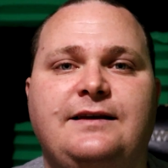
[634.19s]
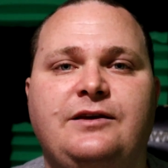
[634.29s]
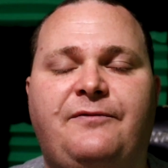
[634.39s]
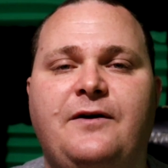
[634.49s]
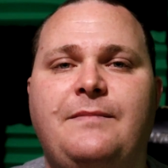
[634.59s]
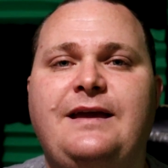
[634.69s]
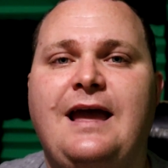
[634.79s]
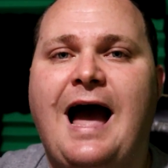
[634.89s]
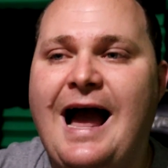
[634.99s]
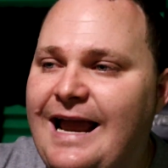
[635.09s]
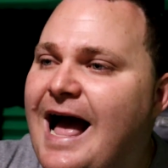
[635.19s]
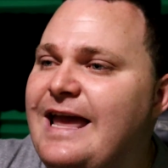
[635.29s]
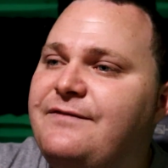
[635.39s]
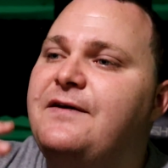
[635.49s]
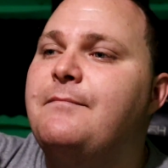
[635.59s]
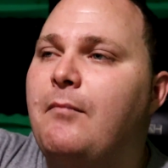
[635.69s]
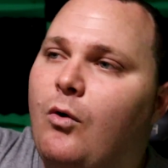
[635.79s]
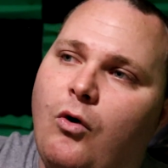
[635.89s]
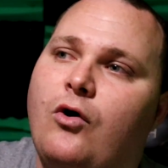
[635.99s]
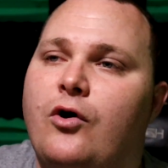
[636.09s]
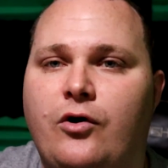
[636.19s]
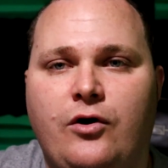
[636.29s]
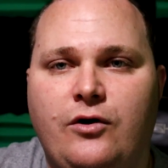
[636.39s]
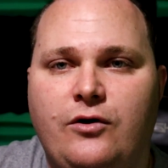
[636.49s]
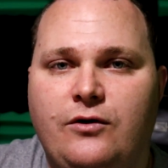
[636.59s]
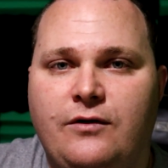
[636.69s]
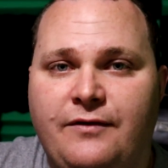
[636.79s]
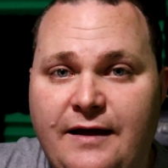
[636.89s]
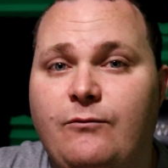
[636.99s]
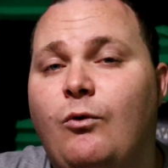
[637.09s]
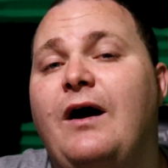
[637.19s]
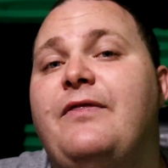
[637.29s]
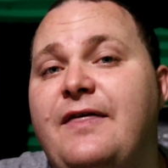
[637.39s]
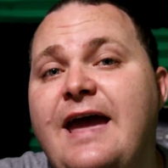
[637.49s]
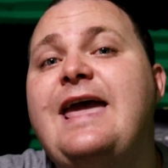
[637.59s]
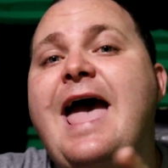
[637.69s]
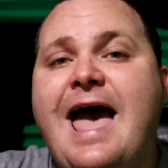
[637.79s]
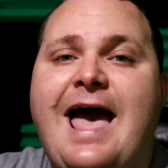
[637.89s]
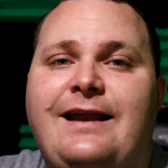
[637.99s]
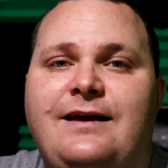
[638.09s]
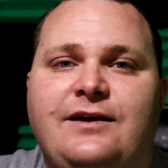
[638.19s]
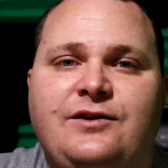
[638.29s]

You feel me? I got even more than what they had.